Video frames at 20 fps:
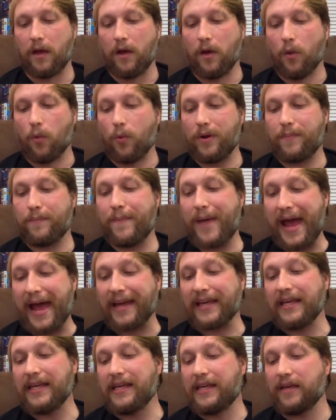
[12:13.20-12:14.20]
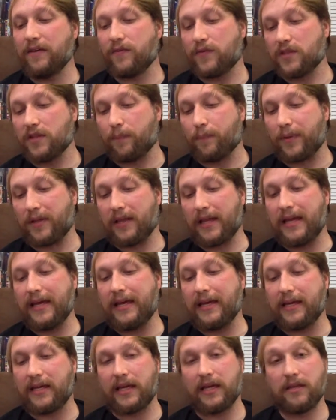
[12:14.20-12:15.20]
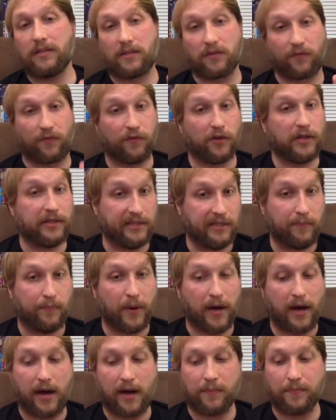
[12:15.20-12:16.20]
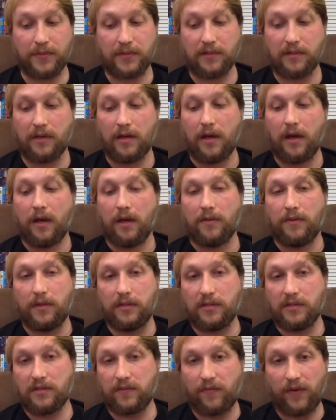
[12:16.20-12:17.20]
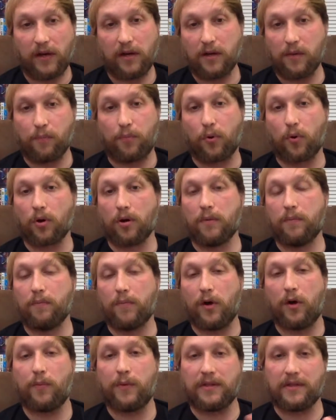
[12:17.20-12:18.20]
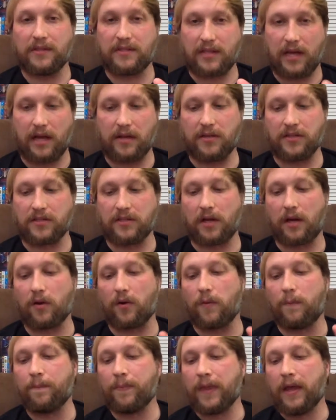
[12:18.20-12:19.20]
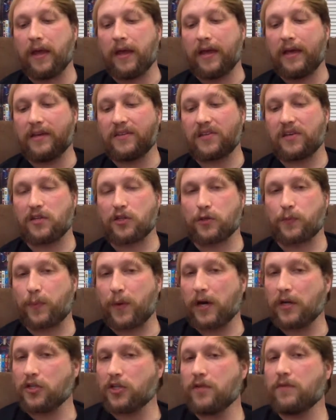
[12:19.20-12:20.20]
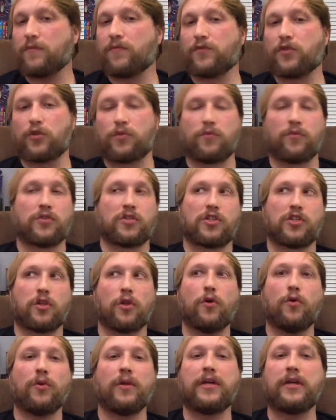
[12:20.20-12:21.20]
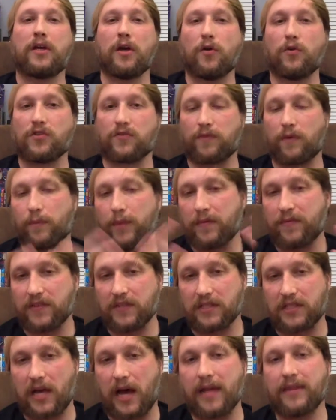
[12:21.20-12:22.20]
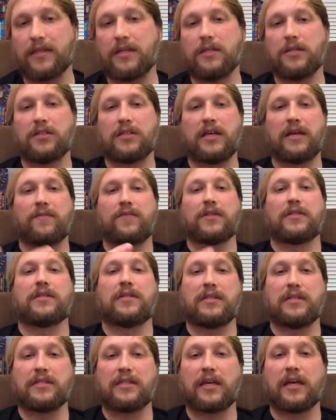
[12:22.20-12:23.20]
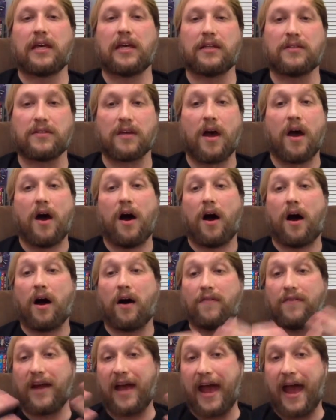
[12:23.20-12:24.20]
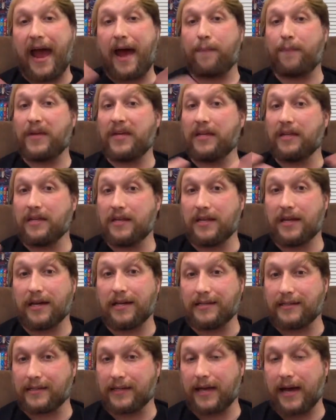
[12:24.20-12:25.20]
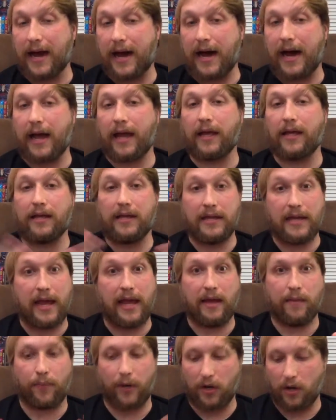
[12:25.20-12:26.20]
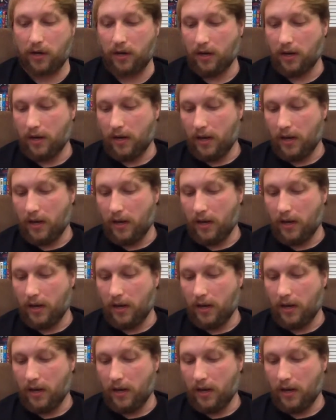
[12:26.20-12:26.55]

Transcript: When Mackie gives the playing kids freezy pops, this is a very important moment that's kind of subtle. His expression slowly goes from the facade that he's giving to these kids of a happy, nice guy, neighbor,